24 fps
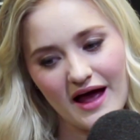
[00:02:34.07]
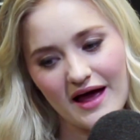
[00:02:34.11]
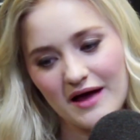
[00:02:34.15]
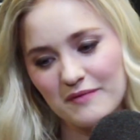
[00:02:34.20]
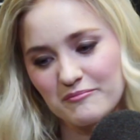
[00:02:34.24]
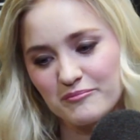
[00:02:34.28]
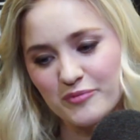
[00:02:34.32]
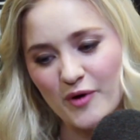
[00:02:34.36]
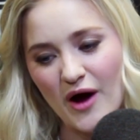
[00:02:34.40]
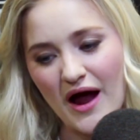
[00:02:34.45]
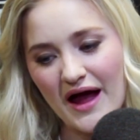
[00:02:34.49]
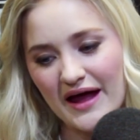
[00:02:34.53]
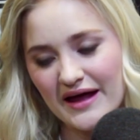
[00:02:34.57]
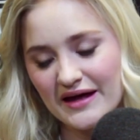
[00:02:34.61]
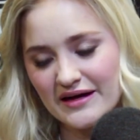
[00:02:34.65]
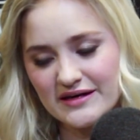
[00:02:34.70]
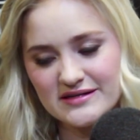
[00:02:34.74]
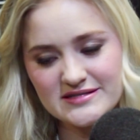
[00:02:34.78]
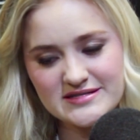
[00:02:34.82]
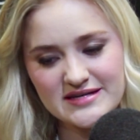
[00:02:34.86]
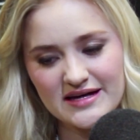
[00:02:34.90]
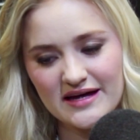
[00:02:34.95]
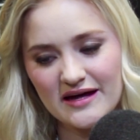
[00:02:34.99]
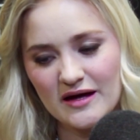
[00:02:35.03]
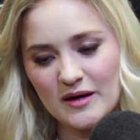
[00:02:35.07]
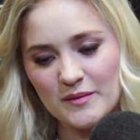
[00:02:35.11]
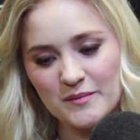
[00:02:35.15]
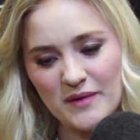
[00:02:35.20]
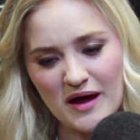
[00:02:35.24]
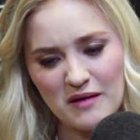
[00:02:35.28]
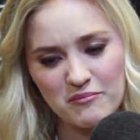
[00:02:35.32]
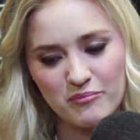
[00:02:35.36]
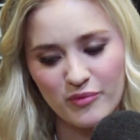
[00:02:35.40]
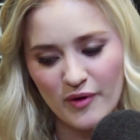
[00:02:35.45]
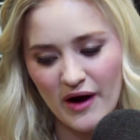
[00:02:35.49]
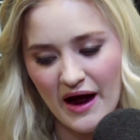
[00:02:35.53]
Brian and Tim
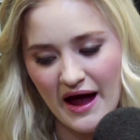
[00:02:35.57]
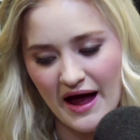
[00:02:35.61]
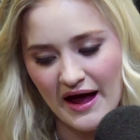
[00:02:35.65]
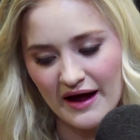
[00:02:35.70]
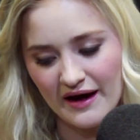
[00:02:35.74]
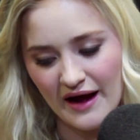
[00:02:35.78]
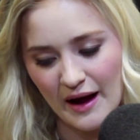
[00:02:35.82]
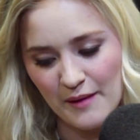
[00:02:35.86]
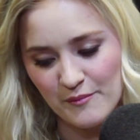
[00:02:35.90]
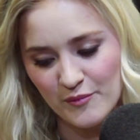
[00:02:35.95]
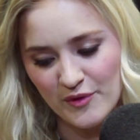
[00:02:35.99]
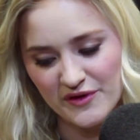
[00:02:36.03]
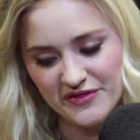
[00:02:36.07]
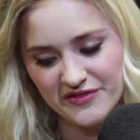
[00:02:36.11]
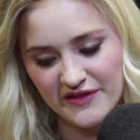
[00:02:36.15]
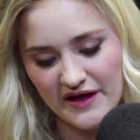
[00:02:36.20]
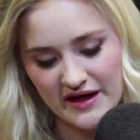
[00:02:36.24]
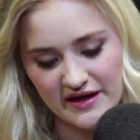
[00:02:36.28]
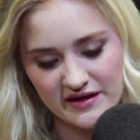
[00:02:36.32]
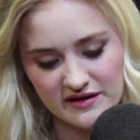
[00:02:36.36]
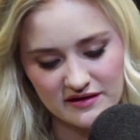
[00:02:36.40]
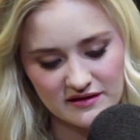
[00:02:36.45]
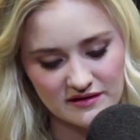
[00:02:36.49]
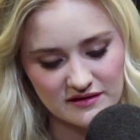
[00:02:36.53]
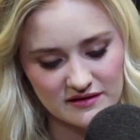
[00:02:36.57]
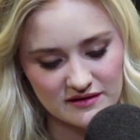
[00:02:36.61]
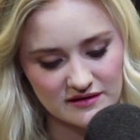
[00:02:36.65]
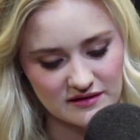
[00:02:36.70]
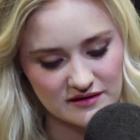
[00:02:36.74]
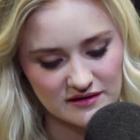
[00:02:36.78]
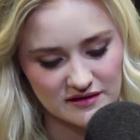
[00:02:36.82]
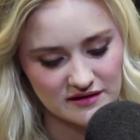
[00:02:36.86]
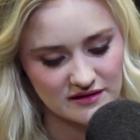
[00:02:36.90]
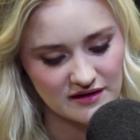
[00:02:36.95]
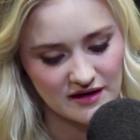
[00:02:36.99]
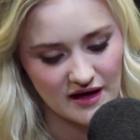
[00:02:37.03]
and Brett, I'm with, like,
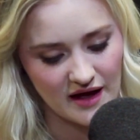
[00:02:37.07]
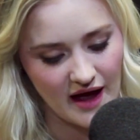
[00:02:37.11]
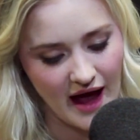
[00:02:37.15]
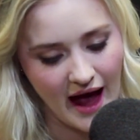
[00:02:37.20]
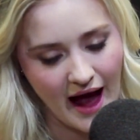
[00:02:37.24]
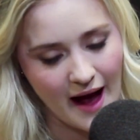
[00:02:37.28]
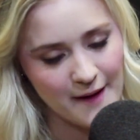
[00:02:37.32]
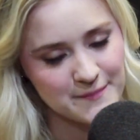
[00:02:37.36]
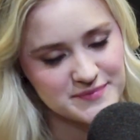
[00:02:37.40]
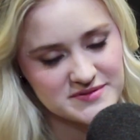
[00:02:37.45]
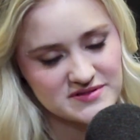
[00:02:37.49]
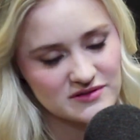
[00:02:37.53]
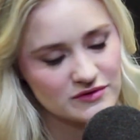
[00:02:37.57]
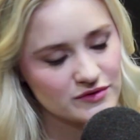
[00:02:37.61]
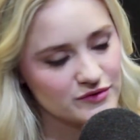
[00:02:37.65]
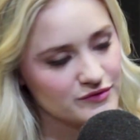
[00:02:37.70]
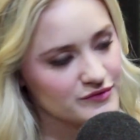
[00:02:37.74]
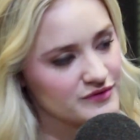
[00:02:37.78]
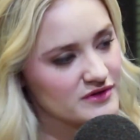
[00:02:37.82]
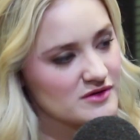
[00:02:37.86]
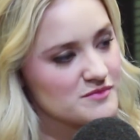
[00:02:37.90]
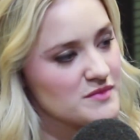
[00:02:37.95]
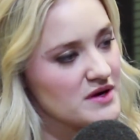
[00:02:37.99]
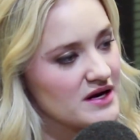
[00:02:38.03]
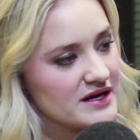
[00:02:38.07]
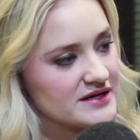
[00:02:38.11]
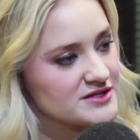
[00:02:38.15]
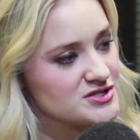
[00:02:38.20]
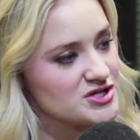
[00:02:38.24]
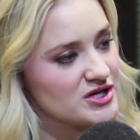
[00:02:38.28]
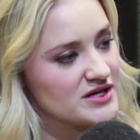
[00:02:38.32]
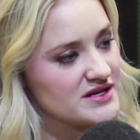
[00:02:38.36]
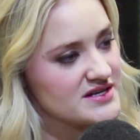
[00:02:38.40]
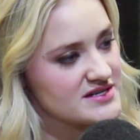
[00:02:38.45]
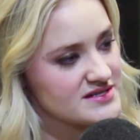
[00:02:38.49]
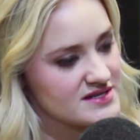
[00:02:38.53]
absolute comedic
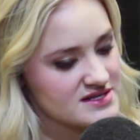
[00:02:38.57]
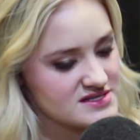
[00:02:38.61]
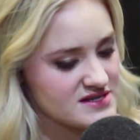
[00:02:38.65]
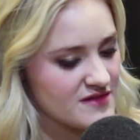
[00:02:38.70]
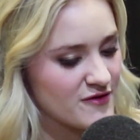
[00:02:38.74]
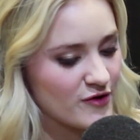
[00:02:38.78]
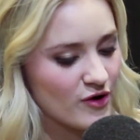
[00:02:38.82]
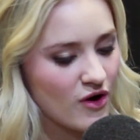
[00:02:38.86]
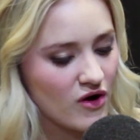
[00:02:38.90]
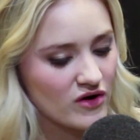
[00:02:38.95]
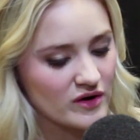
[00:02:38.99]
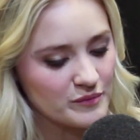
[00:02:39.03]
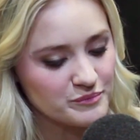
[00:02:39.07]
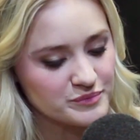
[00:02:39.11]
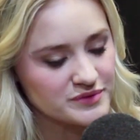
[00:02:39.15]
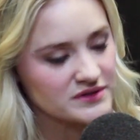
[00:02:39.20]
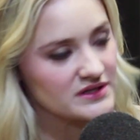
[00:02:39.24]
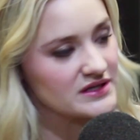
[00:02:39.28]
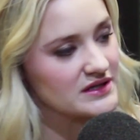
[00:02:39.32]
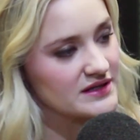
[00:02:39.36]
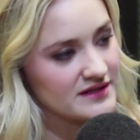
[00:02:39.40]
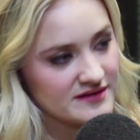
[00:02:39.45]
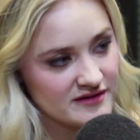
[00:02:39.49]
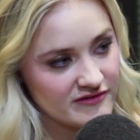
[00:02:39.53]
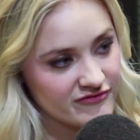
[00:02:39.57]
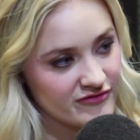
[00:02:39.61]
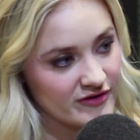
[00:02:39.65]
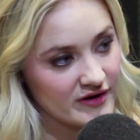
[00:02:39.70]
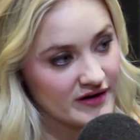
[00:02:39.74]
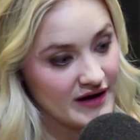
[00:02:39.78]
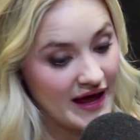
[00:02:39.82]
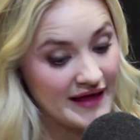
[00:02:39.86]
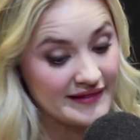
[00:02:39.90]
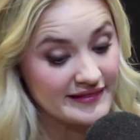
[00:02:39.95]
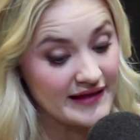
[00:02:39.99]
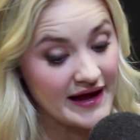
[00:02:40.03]
geniuses, and they're all completely
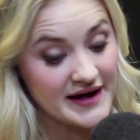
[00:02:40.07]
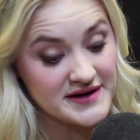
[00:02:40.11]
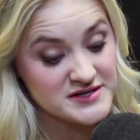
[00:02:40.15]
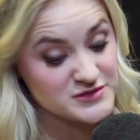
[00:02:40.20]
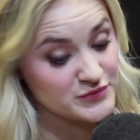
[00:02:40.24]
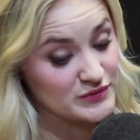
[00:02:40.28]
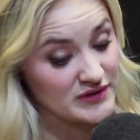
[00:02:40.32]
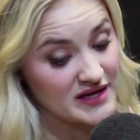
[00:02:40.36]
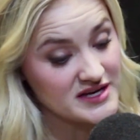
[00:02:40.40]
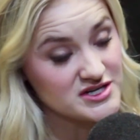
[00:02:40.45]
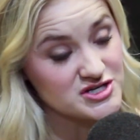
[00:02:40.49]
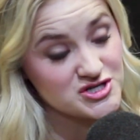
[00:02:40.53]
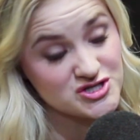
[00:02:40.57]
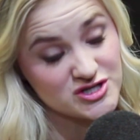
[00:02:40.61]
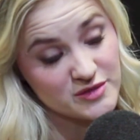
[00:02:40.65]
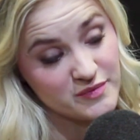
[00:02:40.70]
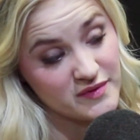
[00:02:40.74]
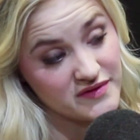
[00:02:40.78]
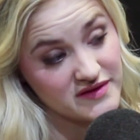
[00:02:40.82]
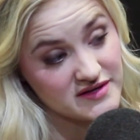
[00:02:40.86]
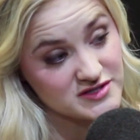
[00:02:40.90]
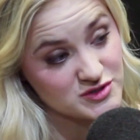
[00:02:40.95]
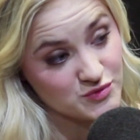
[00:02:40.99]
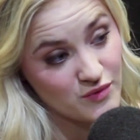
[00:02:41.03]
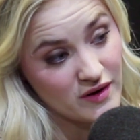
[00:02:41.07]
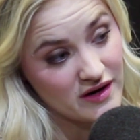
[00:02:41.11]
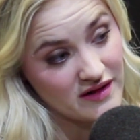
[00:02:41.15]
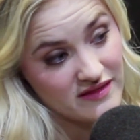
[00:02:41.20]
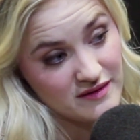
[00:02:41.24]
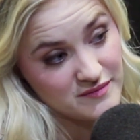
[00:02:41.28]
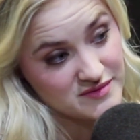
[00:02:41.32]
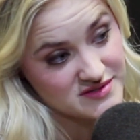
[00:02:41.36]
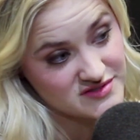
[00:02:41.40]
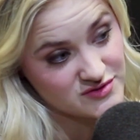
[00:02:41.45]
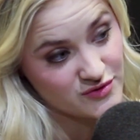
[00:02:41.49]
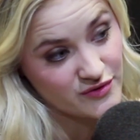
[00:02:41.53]
different. And Lainey's relationship with each one of
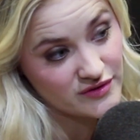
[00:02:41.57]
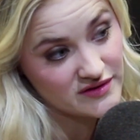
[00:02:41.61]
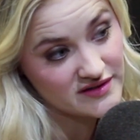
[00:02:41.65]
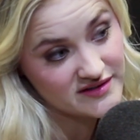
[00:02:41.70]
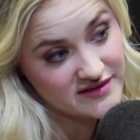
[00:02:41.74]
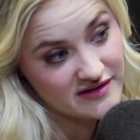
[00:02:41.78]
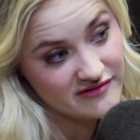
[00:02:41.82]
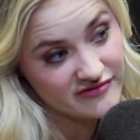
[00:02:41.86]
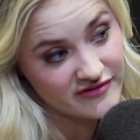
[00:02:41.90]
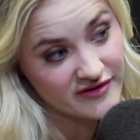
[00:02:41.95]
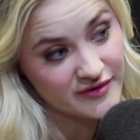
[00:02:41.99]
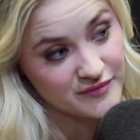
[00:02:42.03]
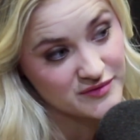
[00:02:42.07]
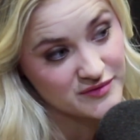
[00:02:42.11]
them is totally different,